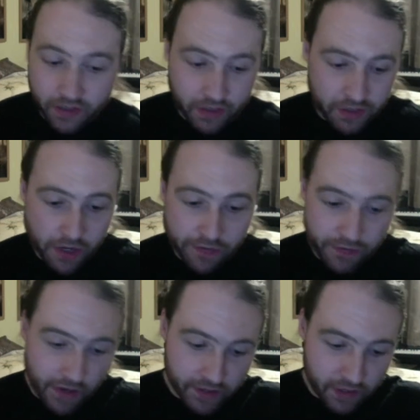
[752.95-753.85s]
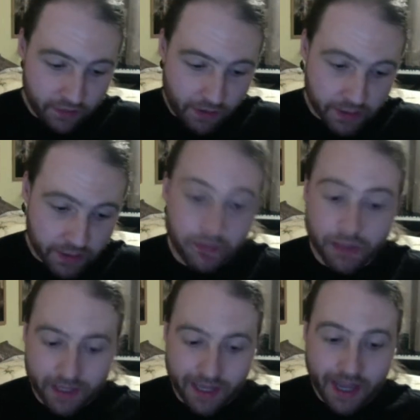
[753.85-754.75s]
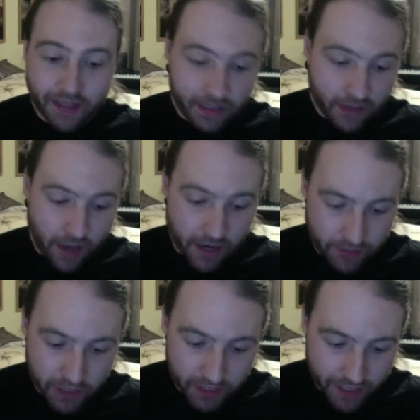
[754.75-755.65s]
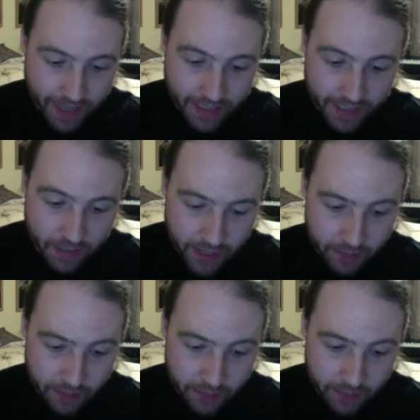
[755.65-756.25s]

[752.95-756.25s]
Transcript: So far, this is very similar to the ending that I originally had anyway.